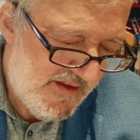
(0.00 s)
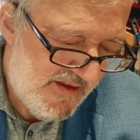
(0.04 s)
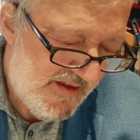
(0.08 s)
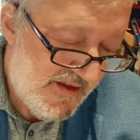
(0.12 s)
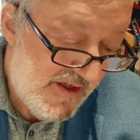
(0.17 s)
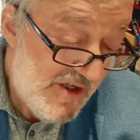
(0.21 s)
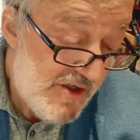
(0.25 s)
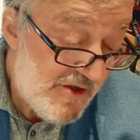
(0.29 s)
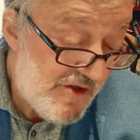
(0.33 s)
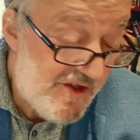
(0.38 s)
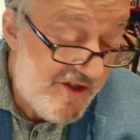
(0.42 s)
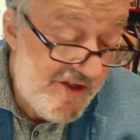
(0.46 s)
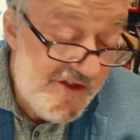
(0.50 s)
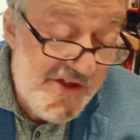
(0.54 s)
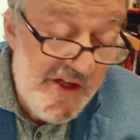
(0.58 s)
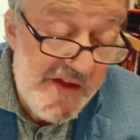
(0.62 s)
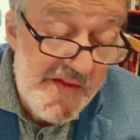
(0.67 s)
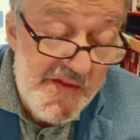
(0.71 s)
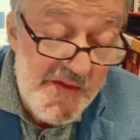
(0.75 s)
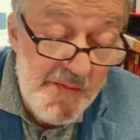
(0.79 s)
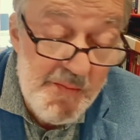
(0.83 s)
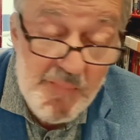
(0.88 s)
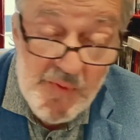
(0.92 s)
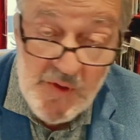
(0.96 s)
She set
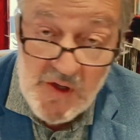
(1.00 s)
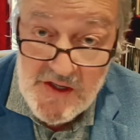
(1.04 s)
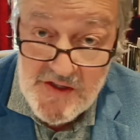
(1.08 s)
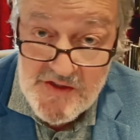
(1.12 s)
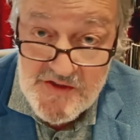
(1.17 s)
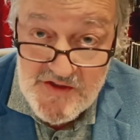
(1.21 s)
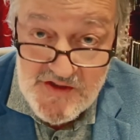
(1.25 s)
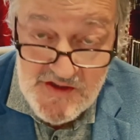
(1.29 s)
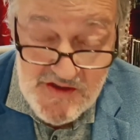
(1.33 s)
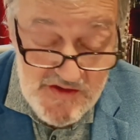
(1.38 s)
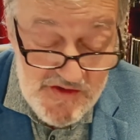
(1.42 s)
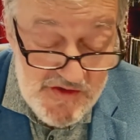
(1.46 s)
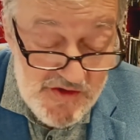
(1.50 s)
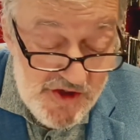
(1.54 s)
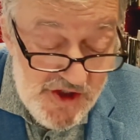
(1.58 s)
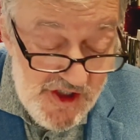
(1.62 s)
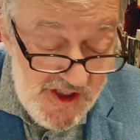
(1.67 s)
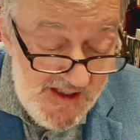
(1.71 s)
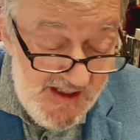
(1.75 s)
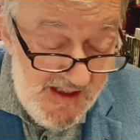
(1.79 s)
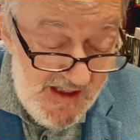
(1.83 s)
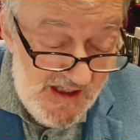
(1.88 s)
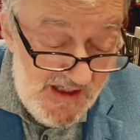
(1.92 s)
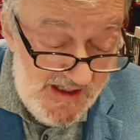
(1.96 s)
the brasses
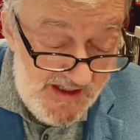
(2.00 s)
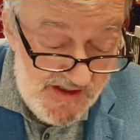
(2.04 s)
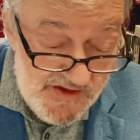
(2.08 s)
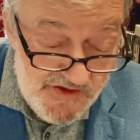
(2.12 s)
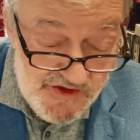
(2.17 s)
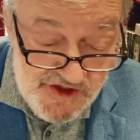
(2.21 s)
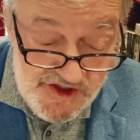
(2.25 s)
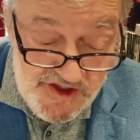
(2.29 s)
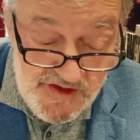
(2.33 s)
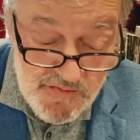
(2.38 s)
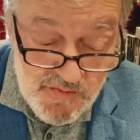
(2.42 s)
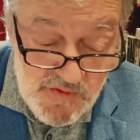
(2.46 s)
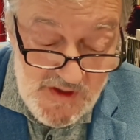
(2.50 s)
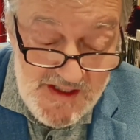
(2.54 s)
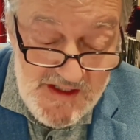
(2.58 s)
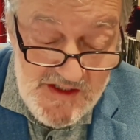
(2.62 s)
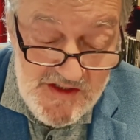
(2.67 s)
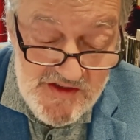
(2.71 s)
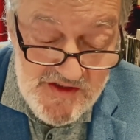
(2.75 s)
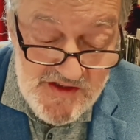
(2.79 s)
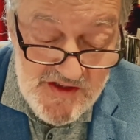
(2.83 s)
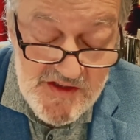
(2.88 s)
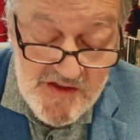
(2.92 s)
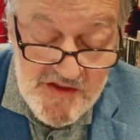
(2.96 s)
jingling as she
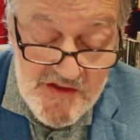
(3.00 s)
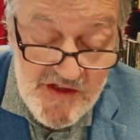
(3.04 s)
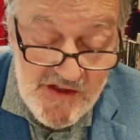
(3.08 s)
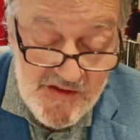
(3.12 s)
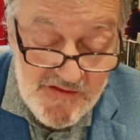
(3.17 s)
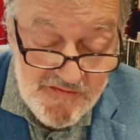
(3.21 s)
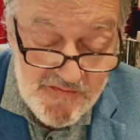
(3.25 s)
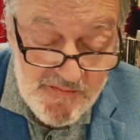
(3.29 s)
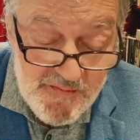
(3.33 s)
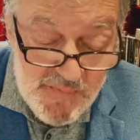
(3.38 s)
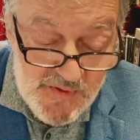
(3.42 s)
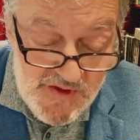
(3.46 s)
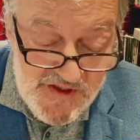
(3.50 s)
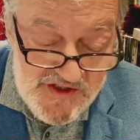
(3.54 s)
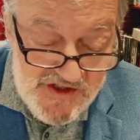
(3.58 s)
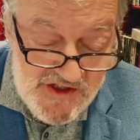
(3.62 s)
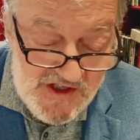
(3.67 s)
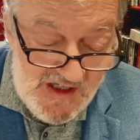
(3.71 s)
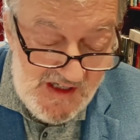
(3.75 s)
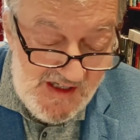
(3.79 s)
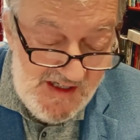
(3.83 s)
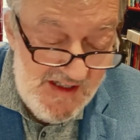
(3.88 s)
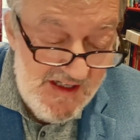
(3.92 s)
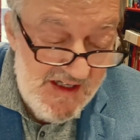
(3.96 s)
raised herself
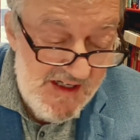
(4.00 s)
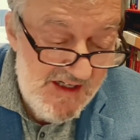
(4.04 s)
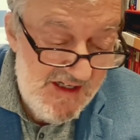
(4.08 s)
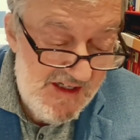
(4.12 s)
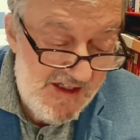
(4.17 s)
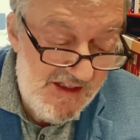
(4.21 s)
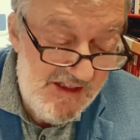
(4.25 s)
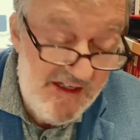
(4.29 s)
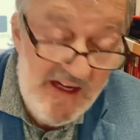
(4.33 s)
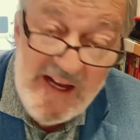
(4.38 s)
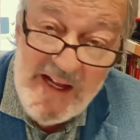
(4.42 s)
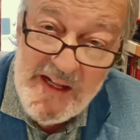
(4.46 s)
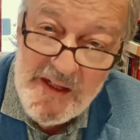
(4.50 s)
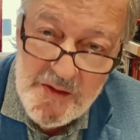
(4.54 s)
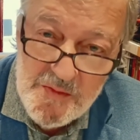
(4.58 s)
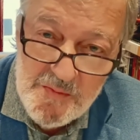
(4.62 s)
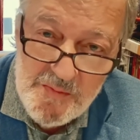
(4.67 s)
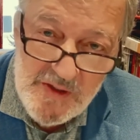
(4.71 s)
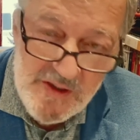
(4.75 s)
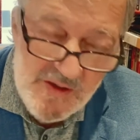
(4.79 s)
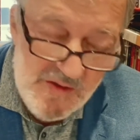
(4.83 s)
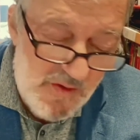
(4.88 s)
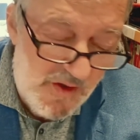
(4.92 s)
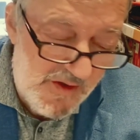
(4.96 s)
briskly, an
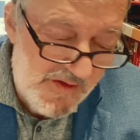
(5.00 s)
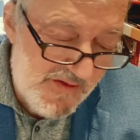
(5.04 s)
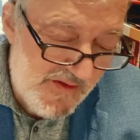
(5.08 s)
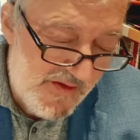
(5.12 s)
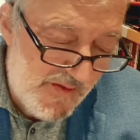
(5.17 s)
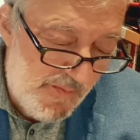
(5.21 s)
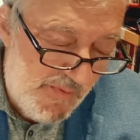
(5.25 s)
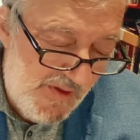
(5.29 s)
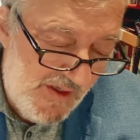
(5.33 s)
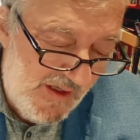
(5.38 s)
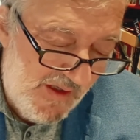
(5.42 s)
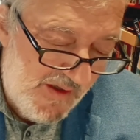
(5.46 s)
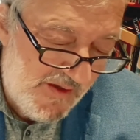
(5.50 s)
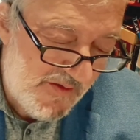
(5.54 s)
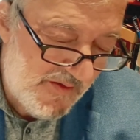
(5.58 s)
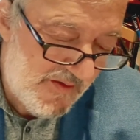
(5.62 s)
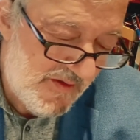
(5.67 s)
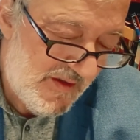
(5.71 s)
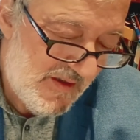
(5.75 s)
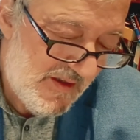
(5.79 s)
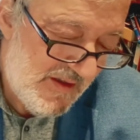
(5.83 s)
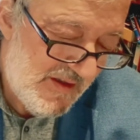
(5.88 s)
elbow on the pillow.